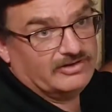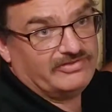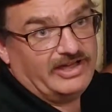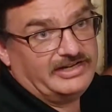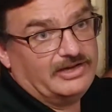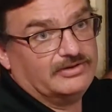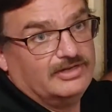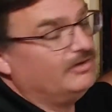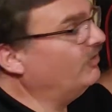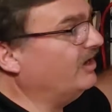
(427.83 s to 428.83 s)
going to. So we're not going to
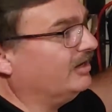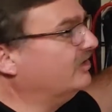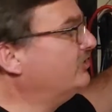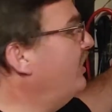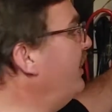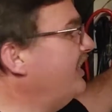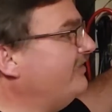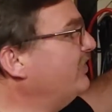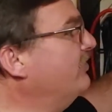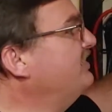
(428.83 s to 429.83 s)
try it. We're not going to try it. I
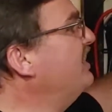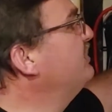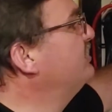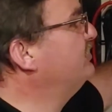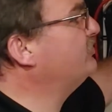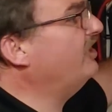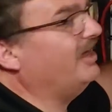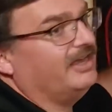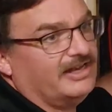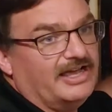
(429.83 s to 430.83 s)
have no intentions of
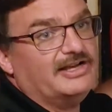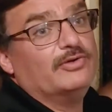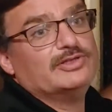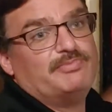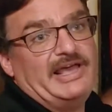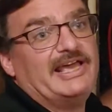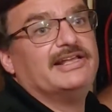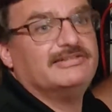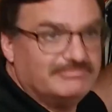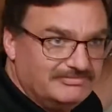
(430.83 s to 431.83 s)
trying it. I know it's
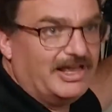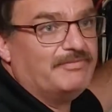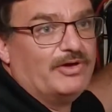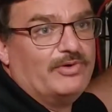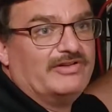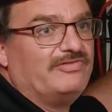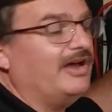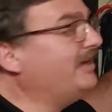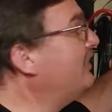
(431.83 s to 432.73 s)
bad. I don't want to find